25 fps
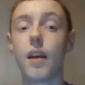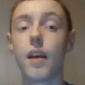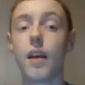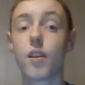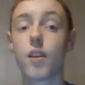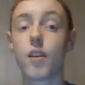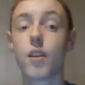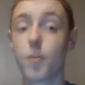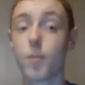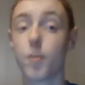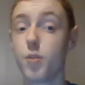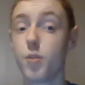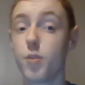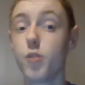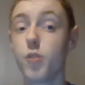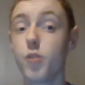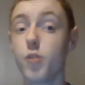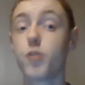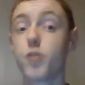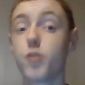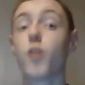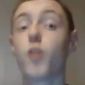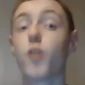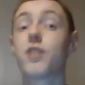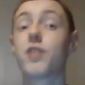Computers
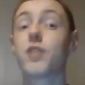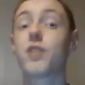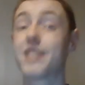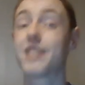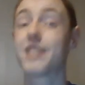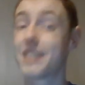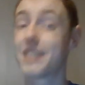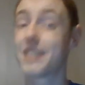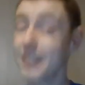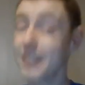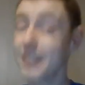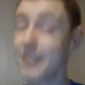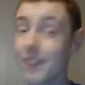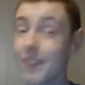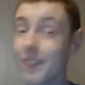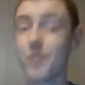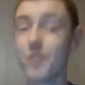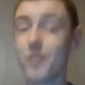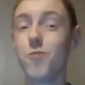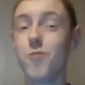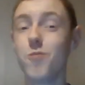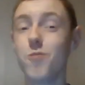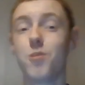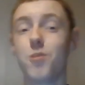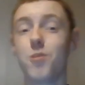are still
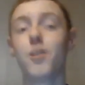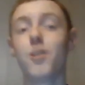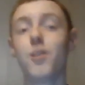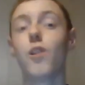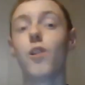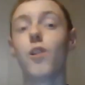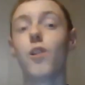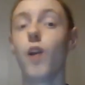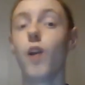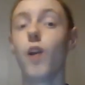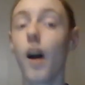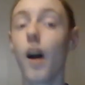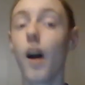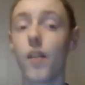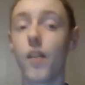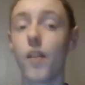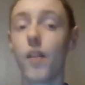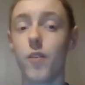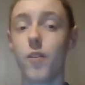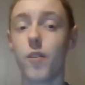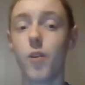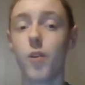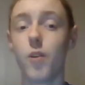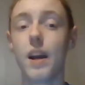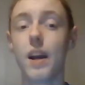used a lot
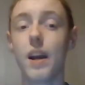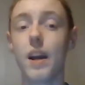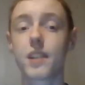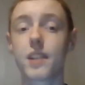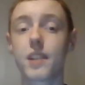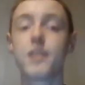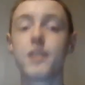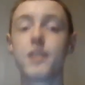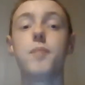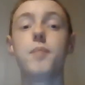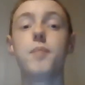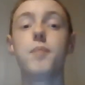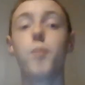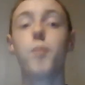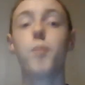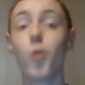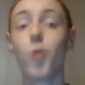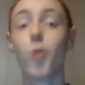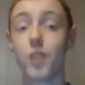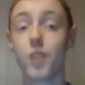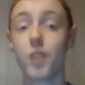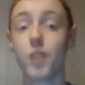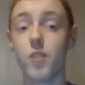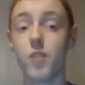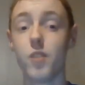though, actually more
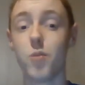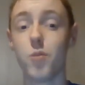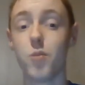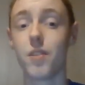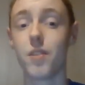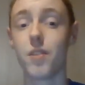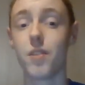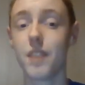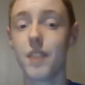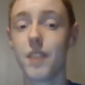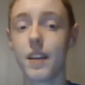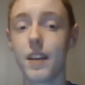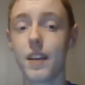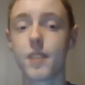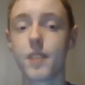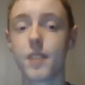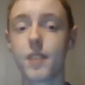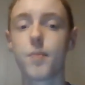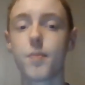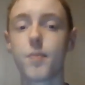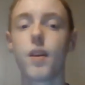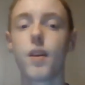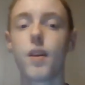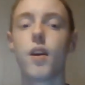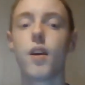than you would think,
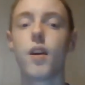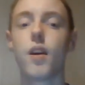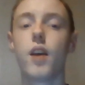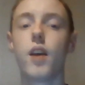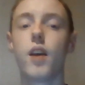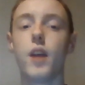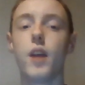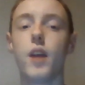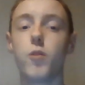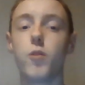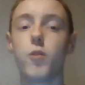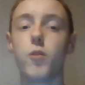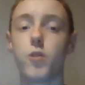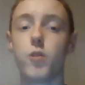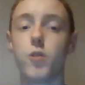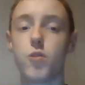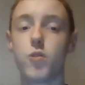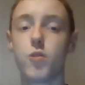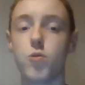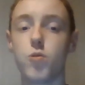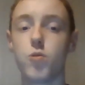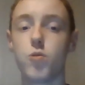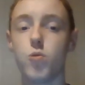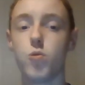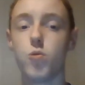in order
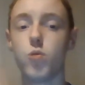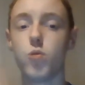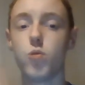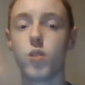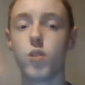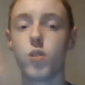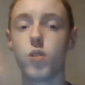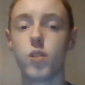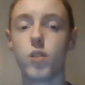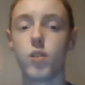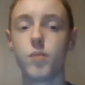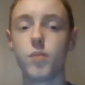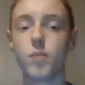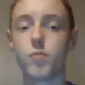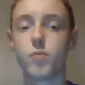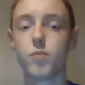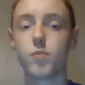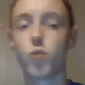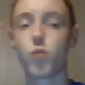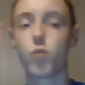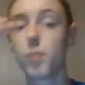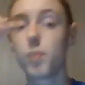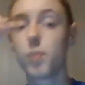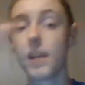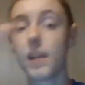to
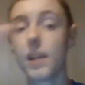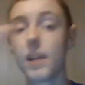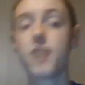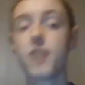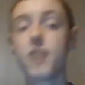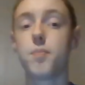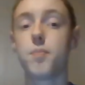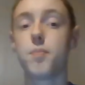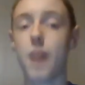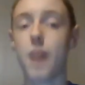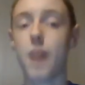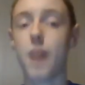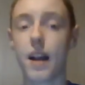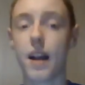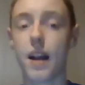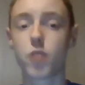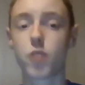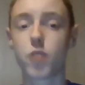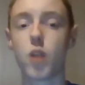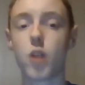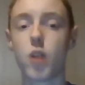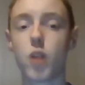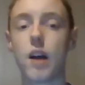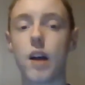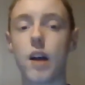replace
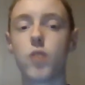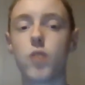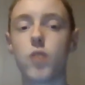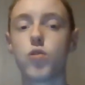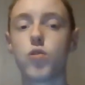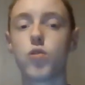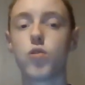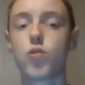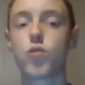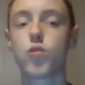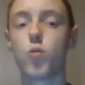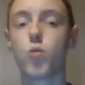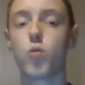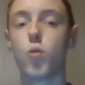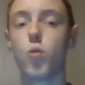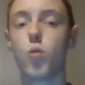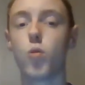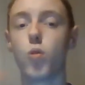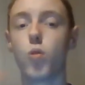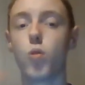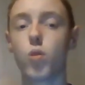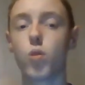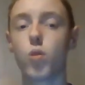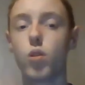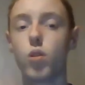backgrounds
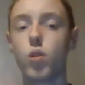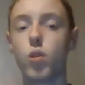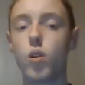or